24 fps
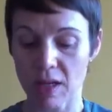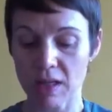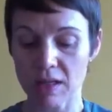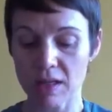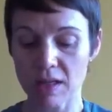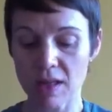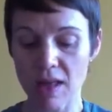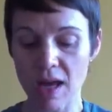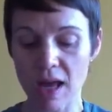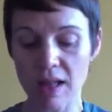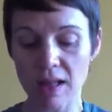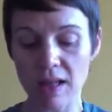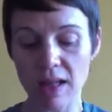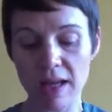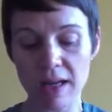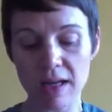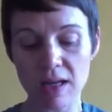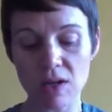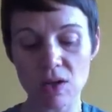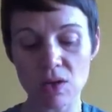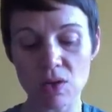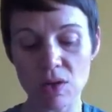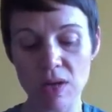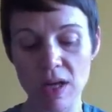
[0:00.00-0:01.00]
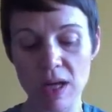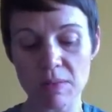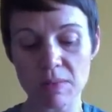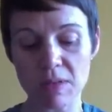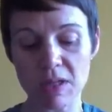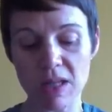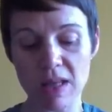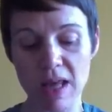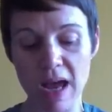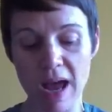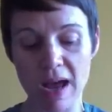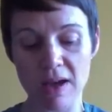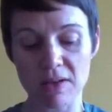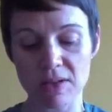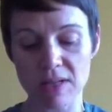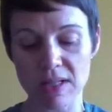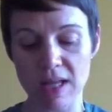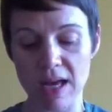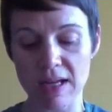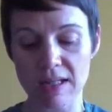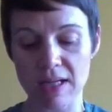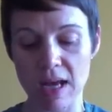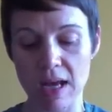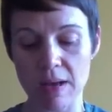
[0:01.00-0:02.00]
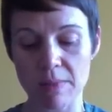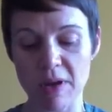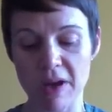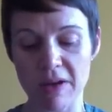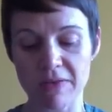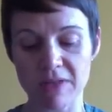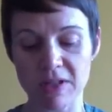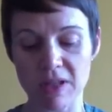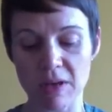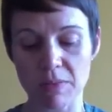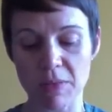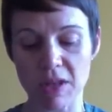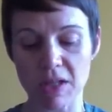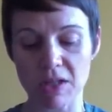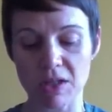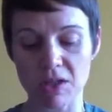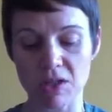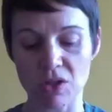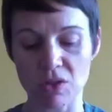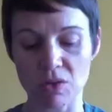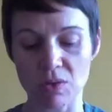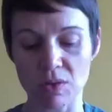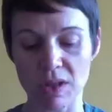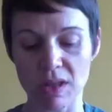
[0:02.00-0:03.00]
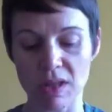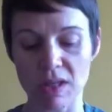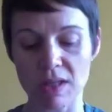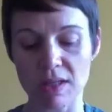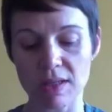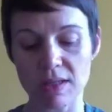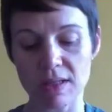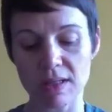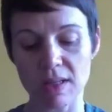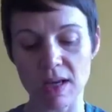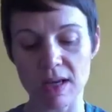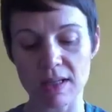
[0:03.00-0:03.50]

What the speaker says: "Did that lady who came to the house that time have something to do with this?"